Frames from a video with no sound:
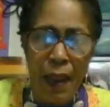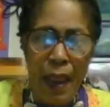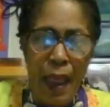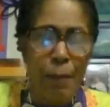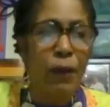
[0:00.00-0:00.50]

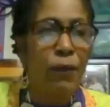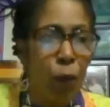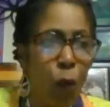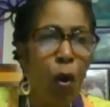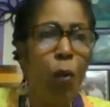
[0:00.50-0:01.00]
And
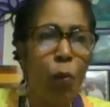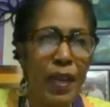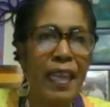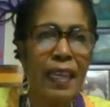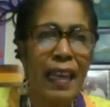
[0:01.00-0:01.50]
before
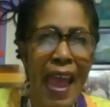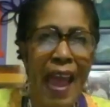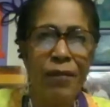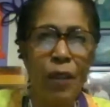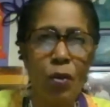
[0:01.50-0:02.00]
we can
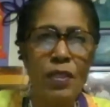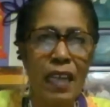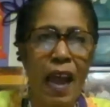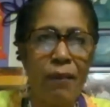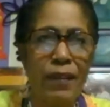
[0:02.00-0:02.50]
have those
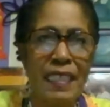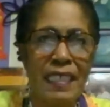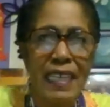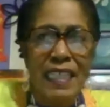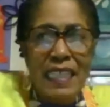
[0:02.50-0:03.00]

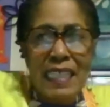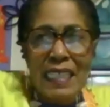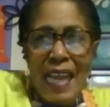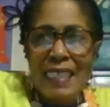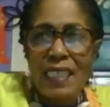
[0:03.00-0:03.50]
conversations,
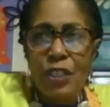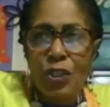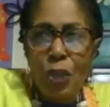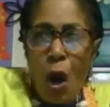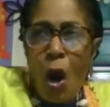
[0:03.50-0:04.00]
less the
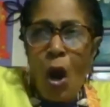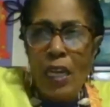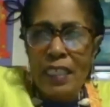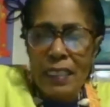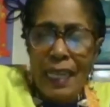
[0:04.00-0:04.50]

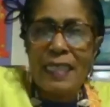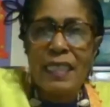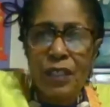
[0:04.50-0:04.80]
charge, less the